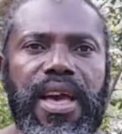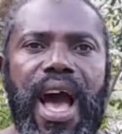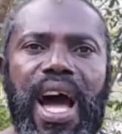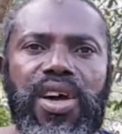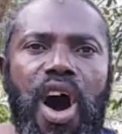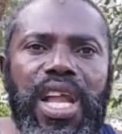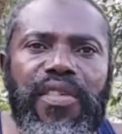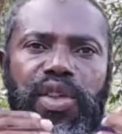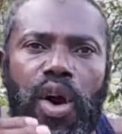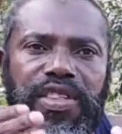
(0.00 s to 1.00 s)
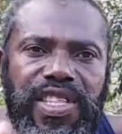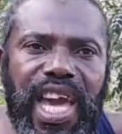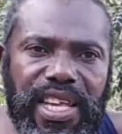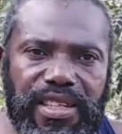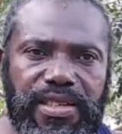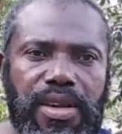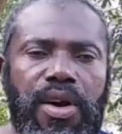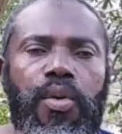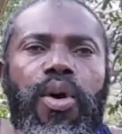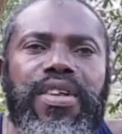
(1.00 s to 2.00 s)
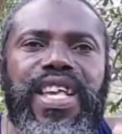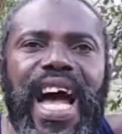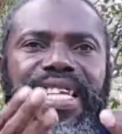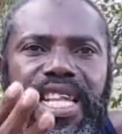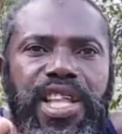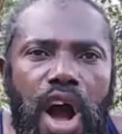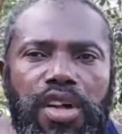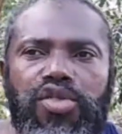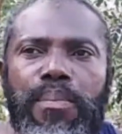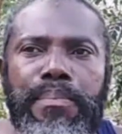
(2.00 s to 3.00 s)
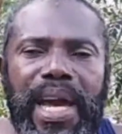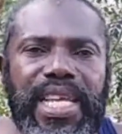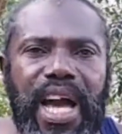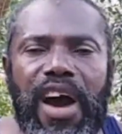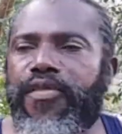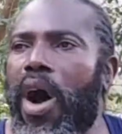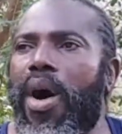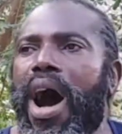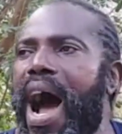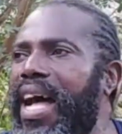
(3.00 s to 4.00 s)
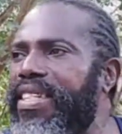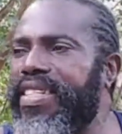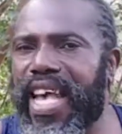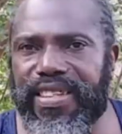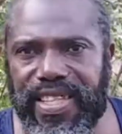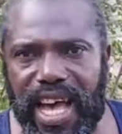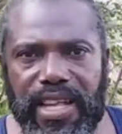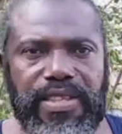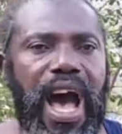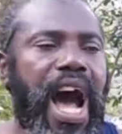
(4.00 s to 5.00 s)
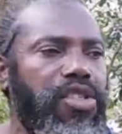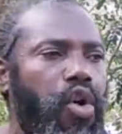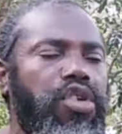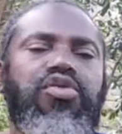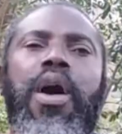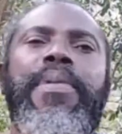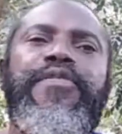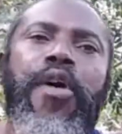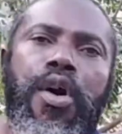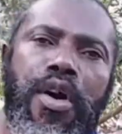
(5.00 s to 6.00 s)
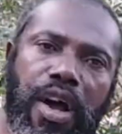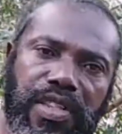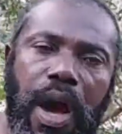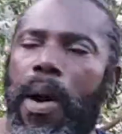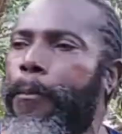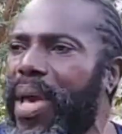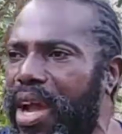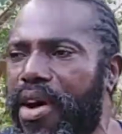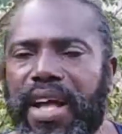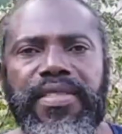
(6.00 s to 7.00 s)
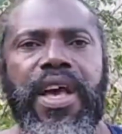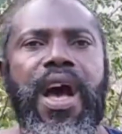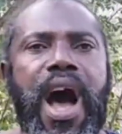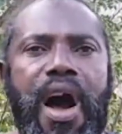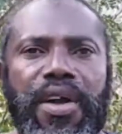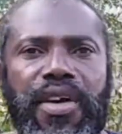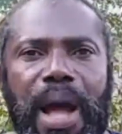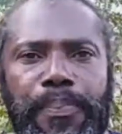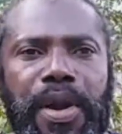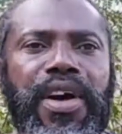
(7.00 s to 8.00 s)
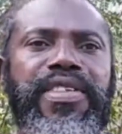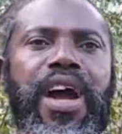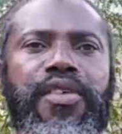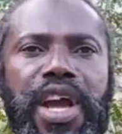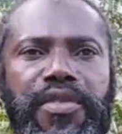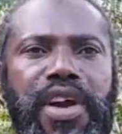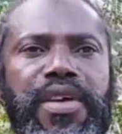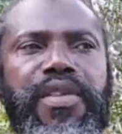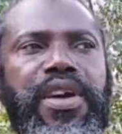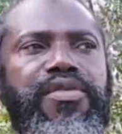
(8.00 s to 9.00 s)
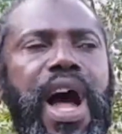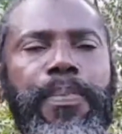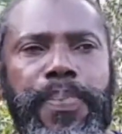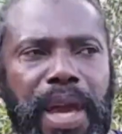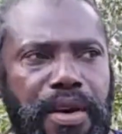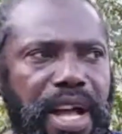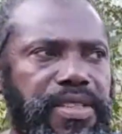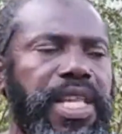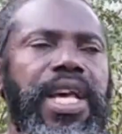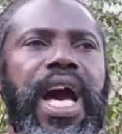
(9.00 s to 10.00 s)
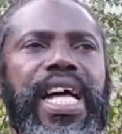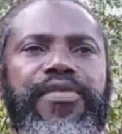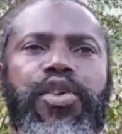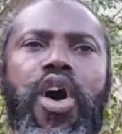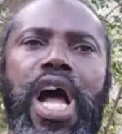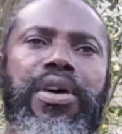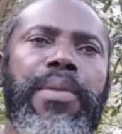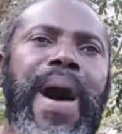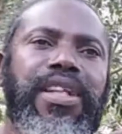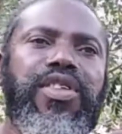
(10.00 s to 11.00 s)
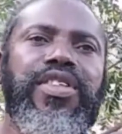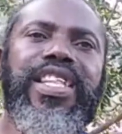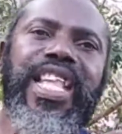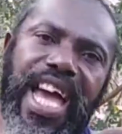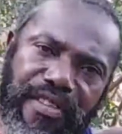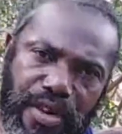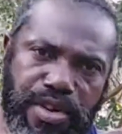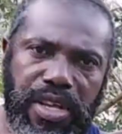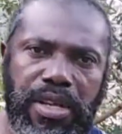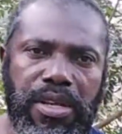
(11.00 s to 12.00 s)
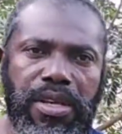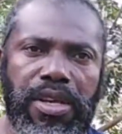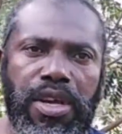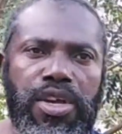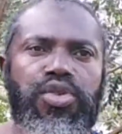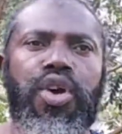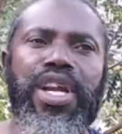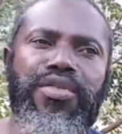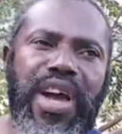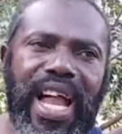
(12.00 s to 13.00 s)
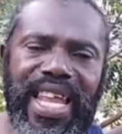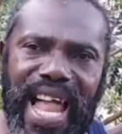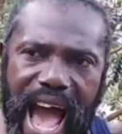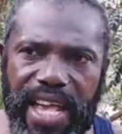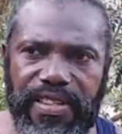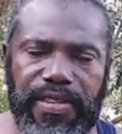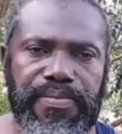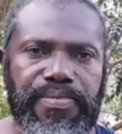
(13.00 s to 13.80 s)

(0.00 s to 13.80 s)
And all of those things was handed down to many of our ancestors, or those who were before us, our parents, our grandparents, our great-great-great-grandparents. And if you go all the way back to slavery, you will realize